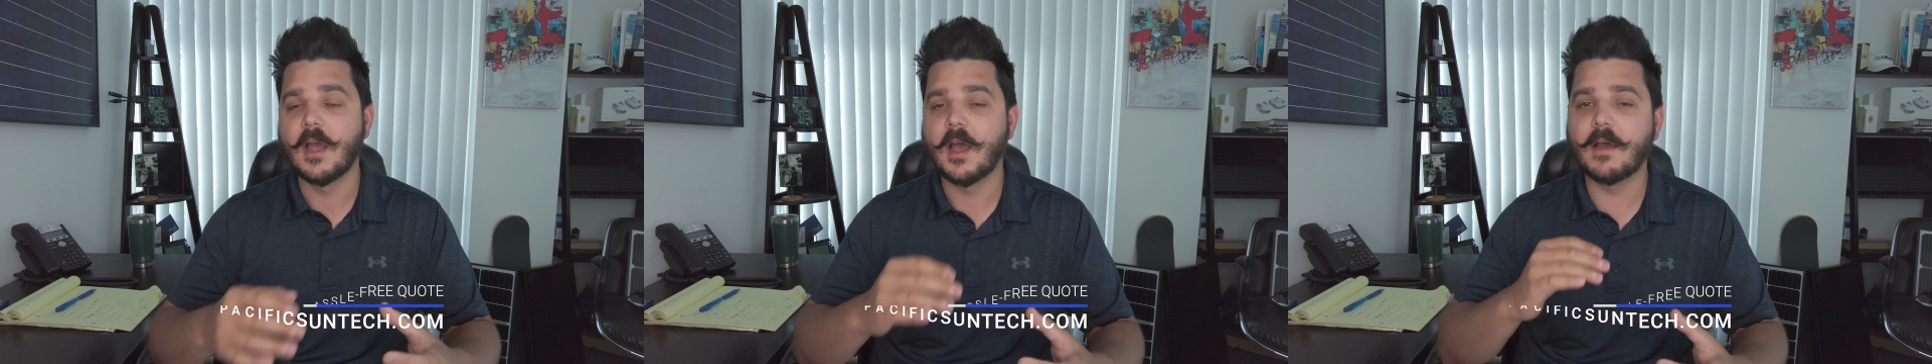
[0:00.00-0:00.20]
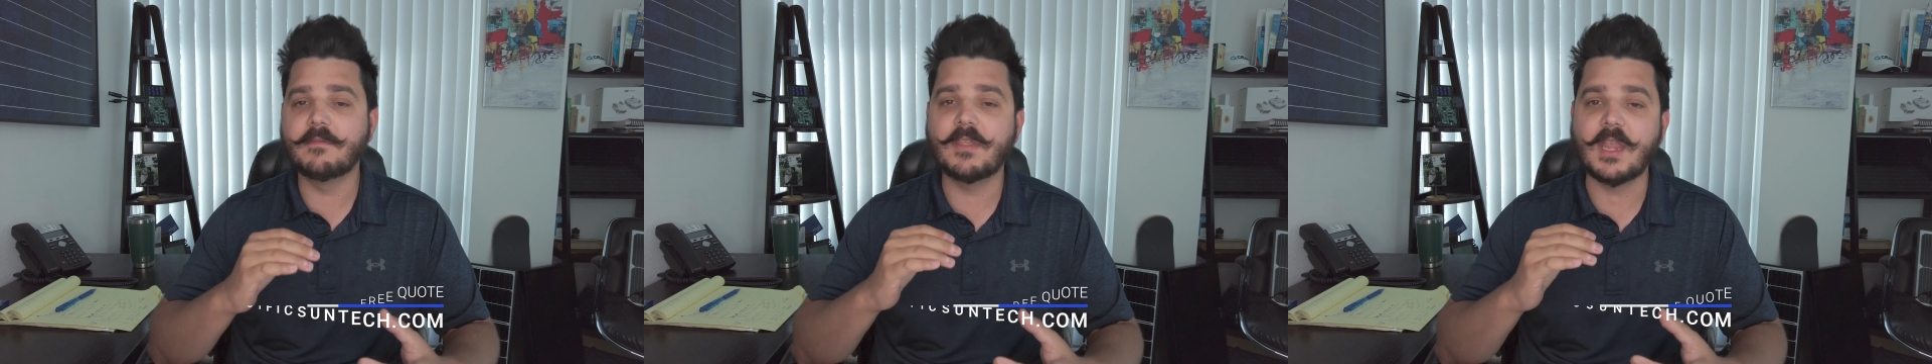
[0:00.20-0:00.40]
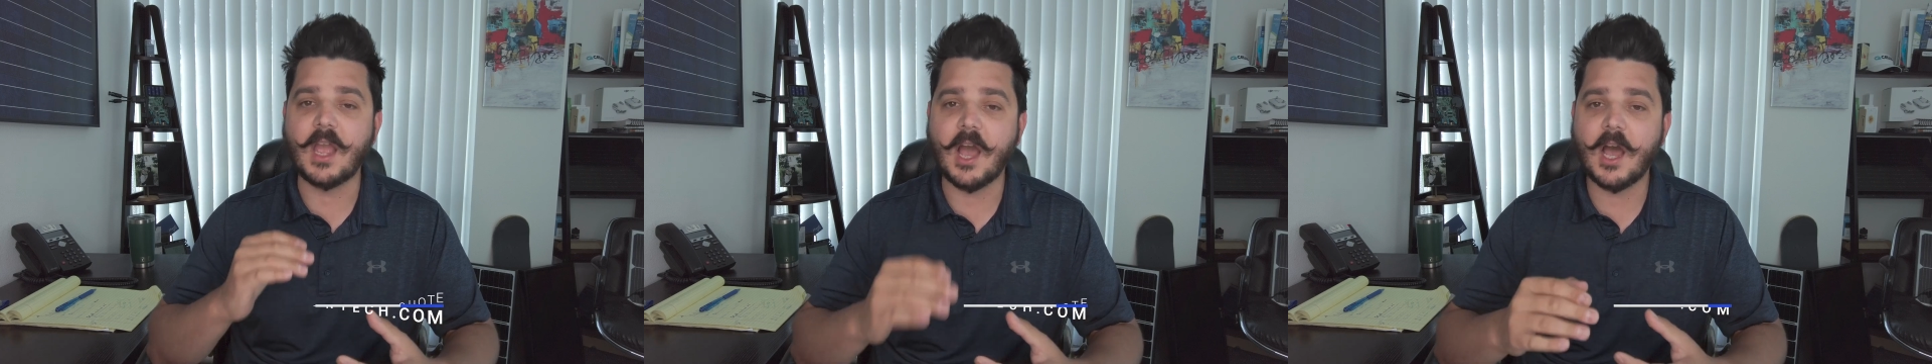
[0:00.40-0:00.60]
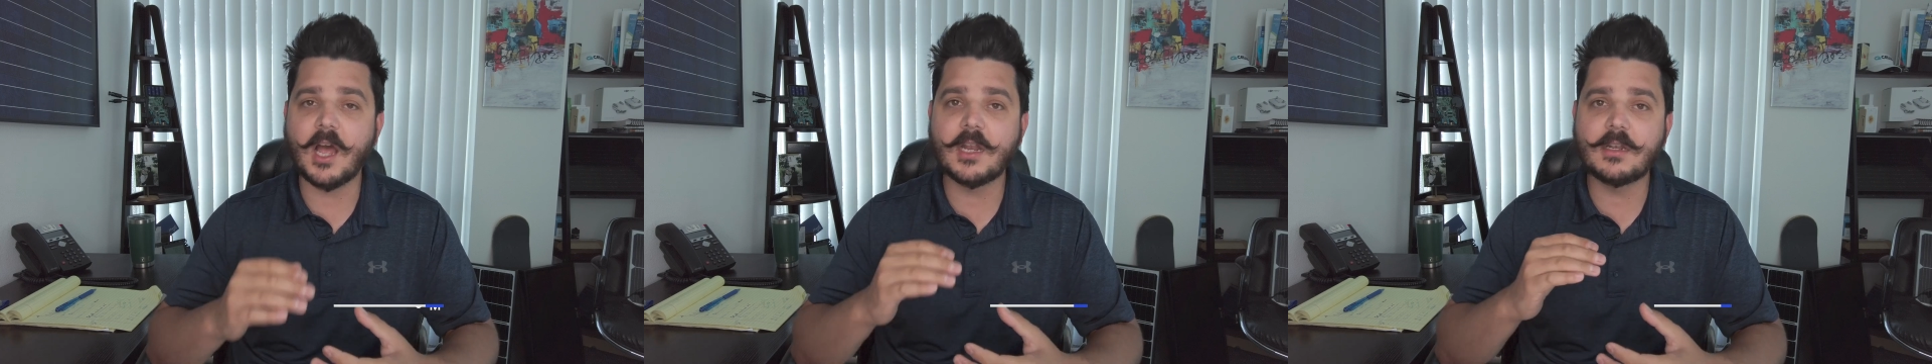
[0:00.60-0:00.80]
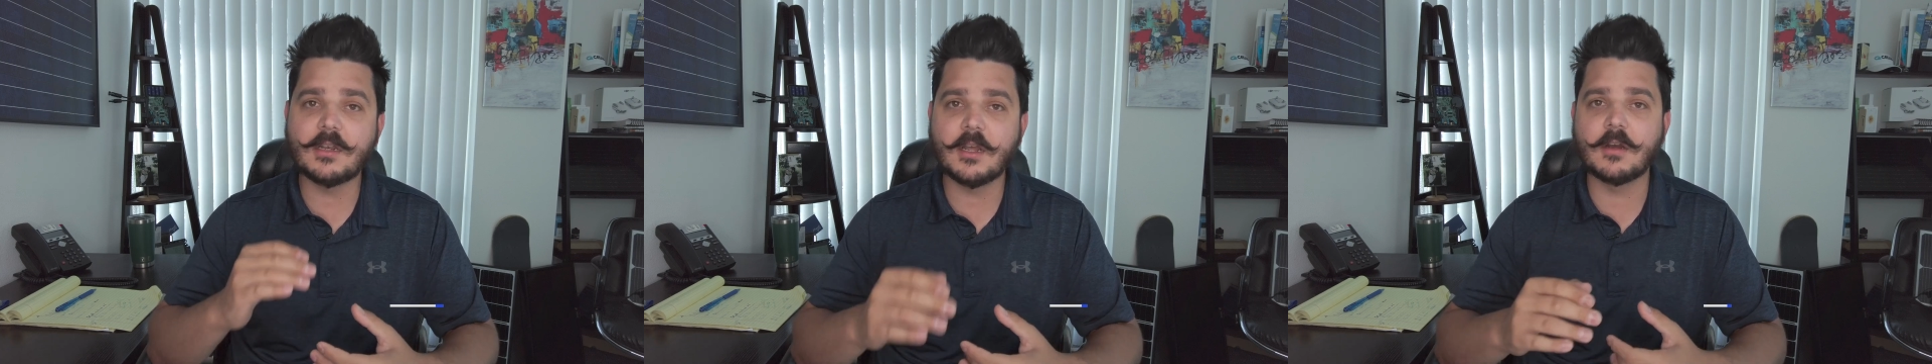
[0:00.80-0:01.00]
of the
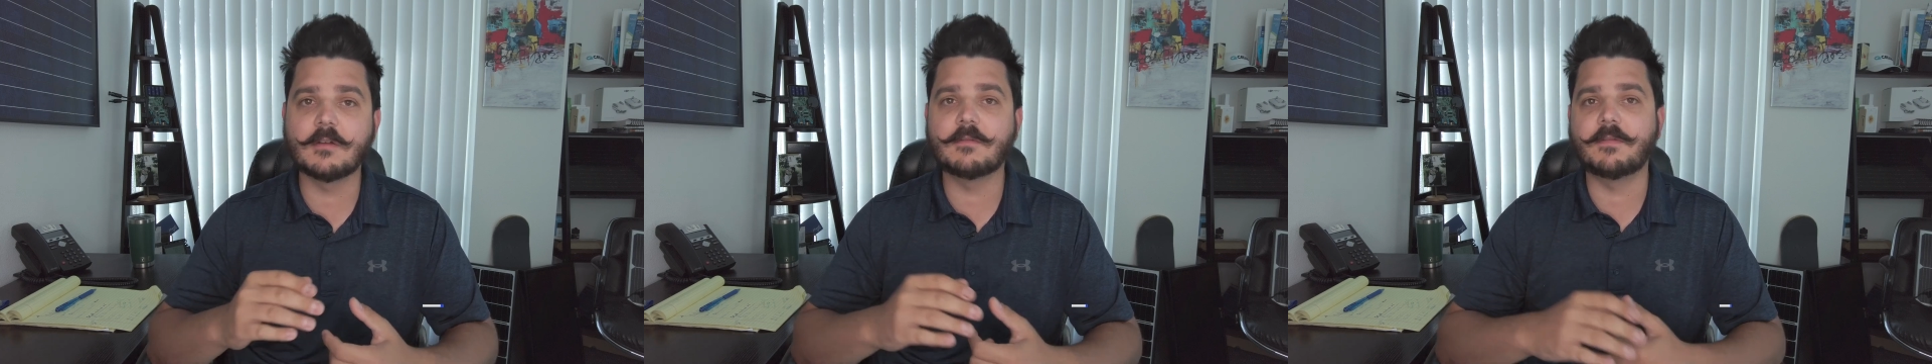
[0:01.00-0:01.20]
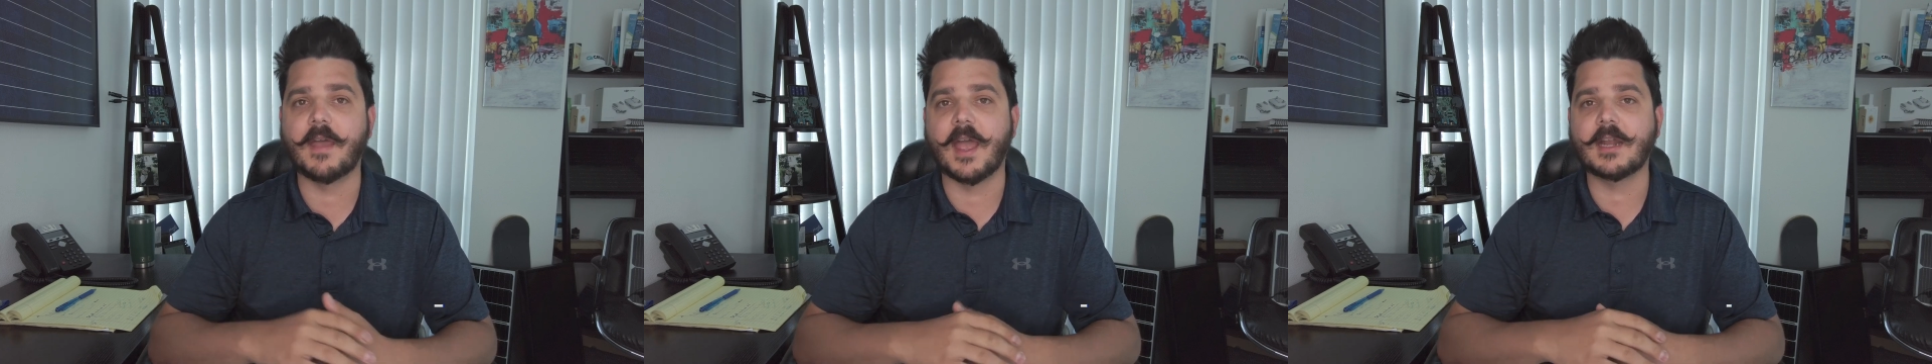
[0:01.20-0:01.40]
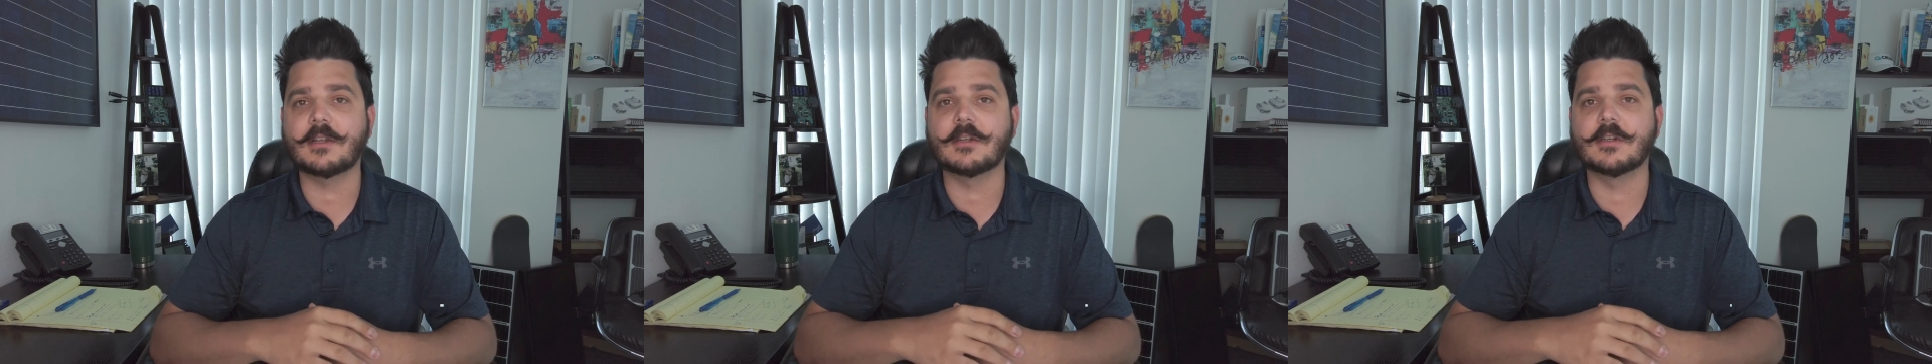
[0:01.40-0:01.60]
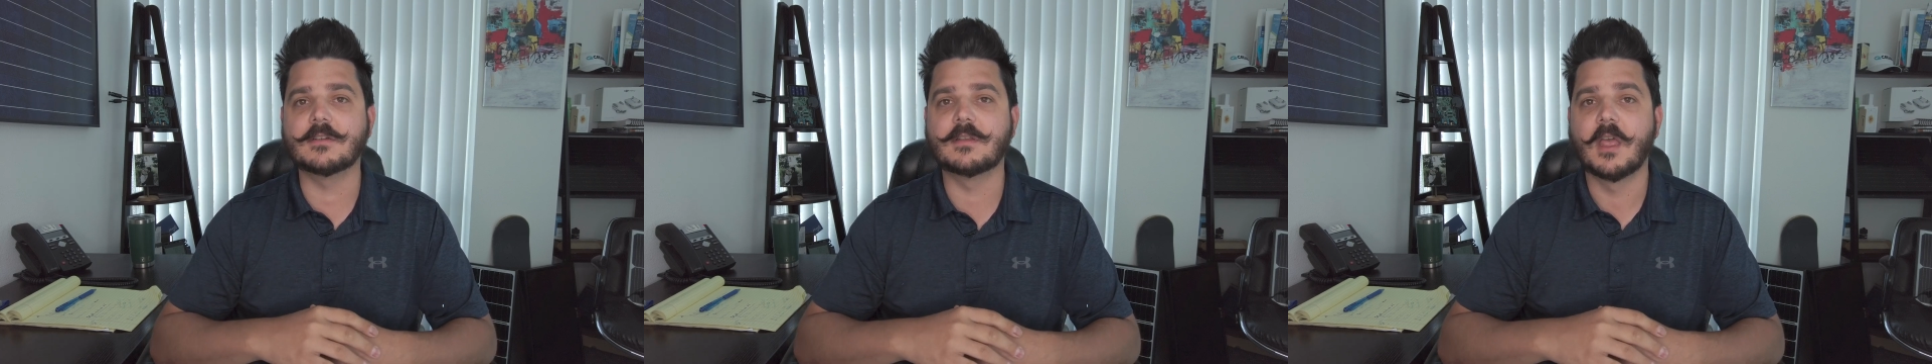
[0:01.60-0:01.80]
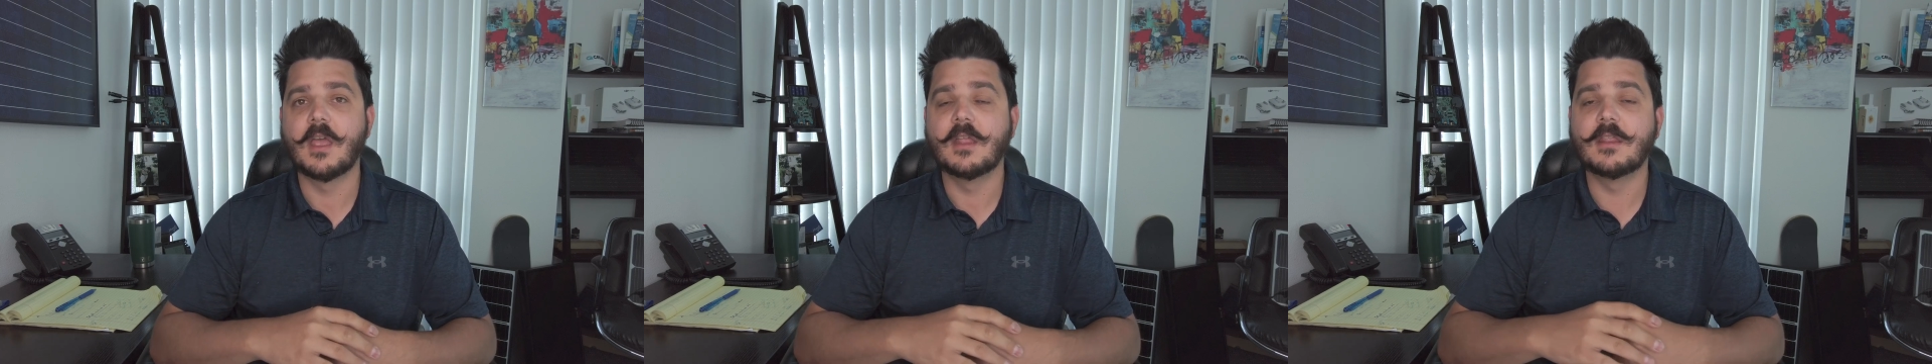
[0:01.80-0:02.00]
unknown factors